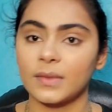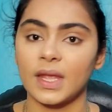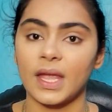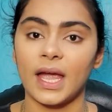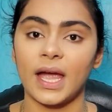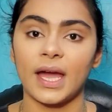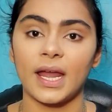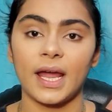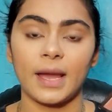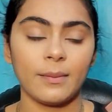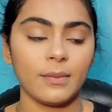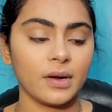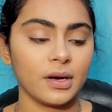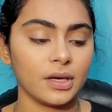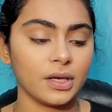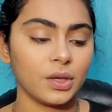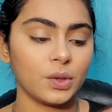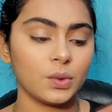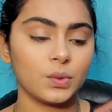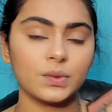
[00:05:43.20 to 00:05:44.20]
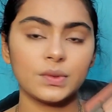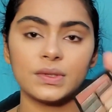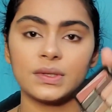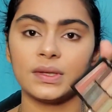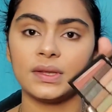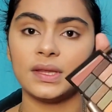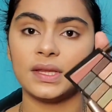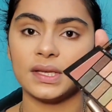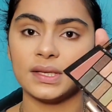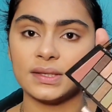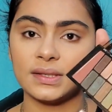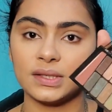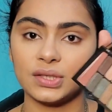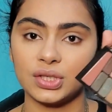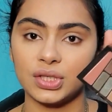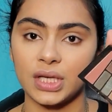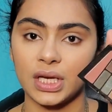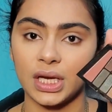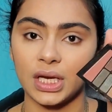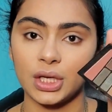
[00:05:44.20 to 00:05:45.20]
And I'm gonna use this
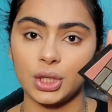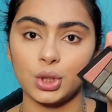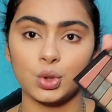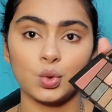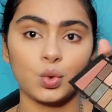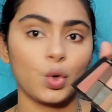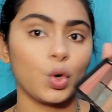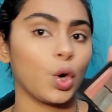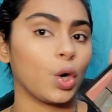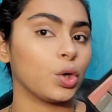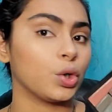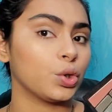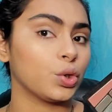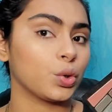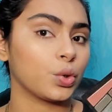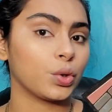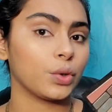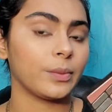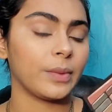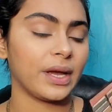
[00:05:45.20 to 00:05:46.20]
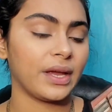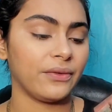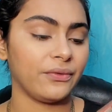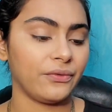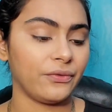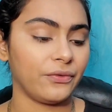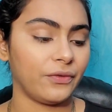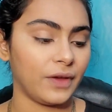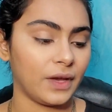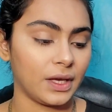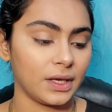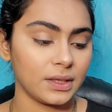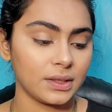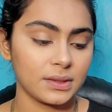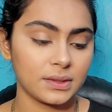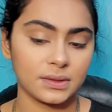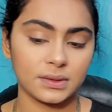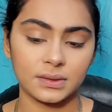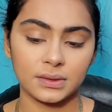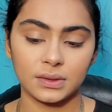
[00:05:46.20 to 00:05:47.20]
shade to contour my
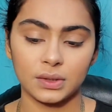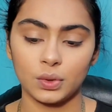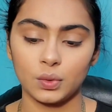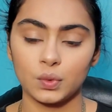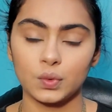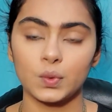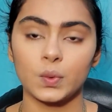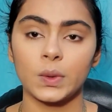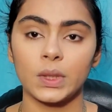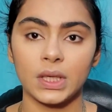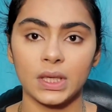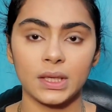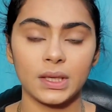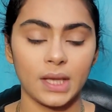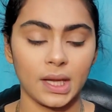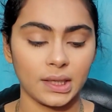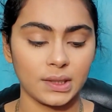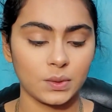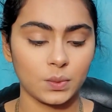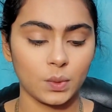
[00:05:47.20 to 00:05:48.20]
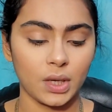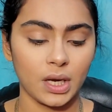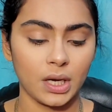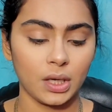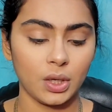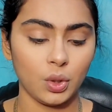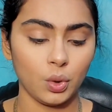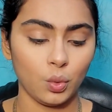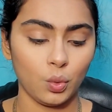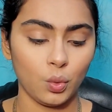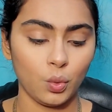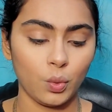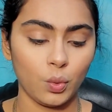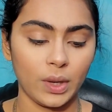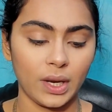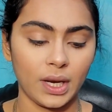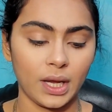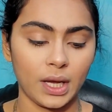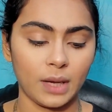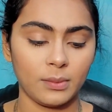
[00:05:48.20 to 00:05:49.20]
face. Usually that's what I do
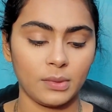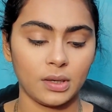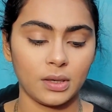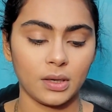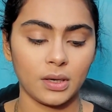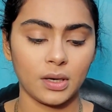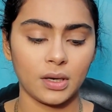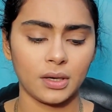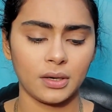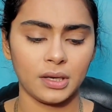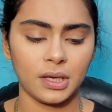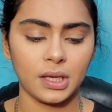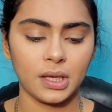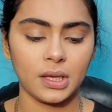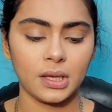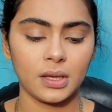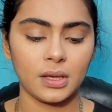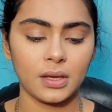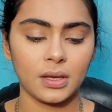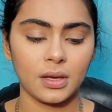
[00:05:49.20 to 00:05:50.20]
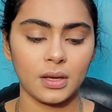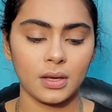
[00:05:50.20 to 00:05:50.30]
when I'm in a hurry.